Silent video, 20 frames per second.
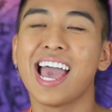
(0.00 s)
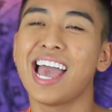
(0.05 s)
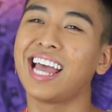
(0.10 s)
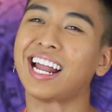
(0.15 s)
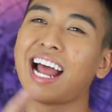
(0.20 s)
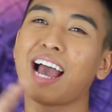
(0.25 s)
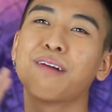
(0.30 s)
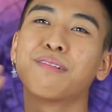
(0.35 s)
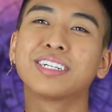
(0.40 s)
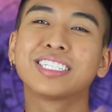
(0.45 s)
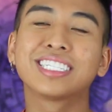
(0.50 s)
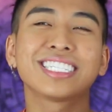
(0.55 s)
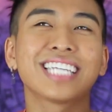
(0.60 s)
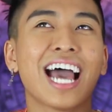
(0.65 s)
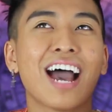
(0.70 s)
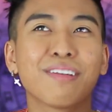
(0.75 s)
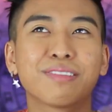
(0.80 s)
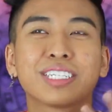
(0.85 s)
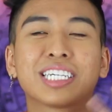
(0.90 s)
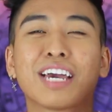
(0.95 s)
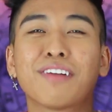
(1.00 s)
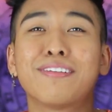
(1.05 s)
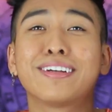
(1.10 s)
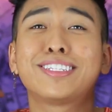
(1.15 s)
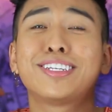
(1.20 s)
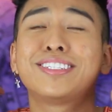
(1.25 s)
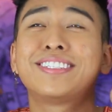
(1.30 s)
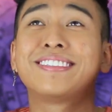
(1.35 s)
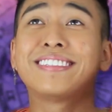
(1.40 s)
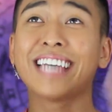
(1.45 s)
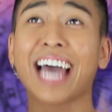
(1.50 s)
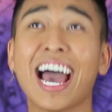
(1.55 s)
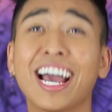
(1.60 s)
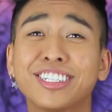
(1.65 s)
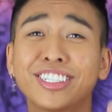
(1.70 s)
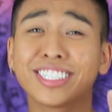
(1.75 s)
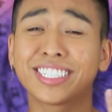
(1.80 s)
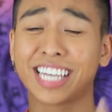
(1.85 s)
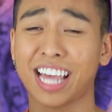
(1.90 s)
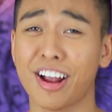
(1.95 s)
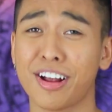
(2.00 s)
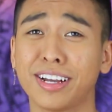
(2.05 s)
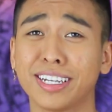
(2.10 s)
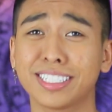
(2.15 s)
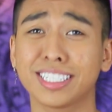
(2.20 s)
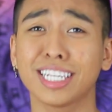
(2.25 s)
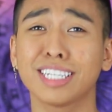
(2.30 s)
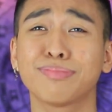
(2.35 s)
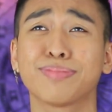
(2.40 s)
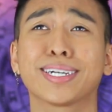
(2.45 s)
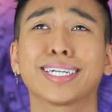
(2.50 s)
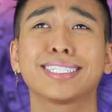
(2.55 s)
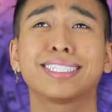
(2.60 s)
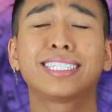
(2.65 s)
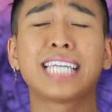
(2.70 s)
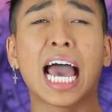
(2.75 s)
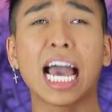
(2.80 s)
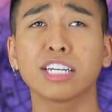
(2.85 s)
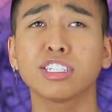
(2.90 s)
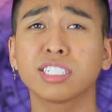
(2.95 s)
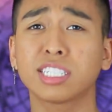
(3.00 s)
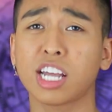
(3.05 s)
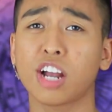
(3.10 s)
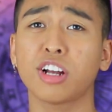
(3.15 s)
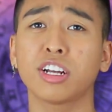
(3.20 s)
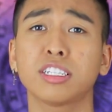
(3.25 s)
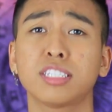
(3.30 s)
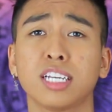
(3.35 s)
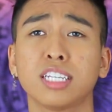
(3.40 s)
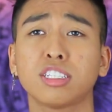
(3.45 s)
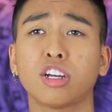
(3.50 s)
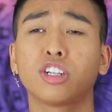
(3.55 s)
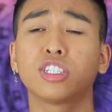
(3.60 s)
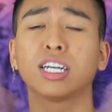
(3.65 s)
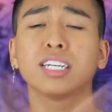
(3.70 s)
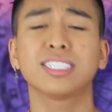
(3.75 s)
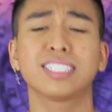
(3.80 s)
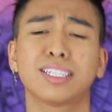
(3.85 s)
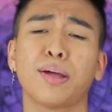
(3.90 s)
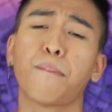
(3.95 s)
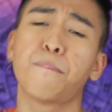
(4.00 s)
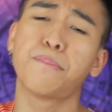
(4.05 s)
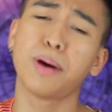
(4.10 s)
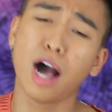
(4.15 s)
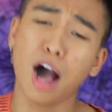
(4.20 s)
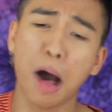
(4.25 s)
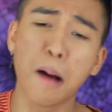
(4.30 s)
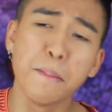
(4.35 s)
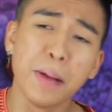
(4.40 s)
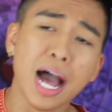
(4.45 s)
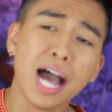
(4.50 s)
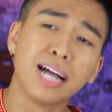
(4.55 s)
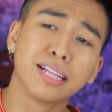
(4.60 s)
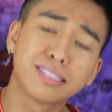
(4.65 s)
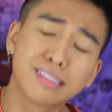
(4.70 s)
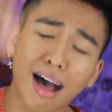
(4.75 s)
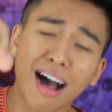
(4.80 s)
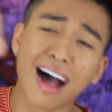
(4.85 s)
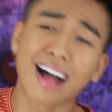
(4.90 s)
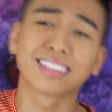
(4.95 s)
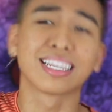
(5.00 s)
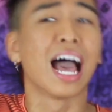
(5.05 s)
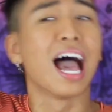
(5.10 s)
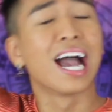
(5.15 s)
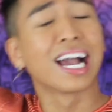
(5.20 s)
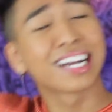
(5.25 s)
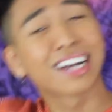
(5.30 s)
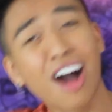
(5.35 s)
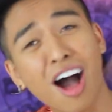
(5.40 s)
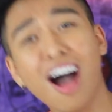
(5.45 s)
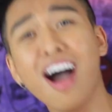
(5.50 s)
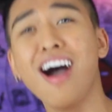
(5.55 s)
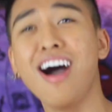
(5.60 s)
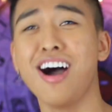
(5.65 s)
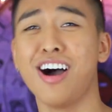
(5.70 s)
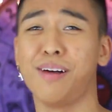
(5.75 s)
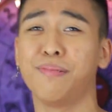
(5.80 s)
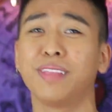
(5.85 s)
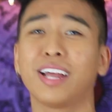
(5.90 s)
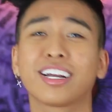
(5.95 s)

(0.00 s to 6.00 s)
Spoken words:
and I would just have to give it to Sagittariuses, because Sagittariuses are just the bomb.com.